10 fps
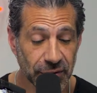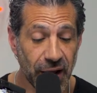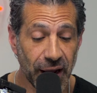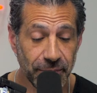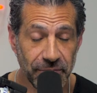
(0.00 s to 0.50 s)

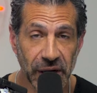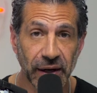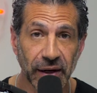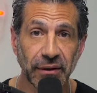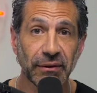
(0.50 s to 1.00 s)
I admit
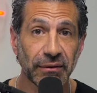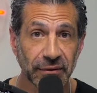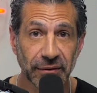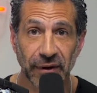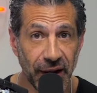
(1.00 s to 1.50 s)
it,
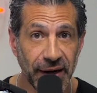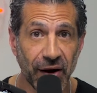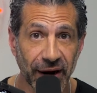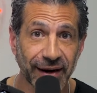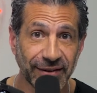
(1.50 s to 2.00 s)
and
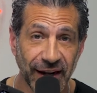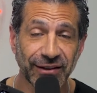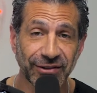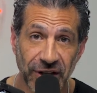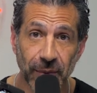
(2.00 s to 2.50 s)
now I got to take
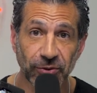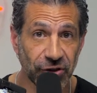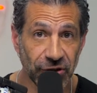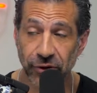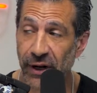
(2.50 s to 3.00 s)
the steps
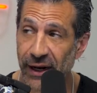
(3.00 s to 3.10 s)
to do it.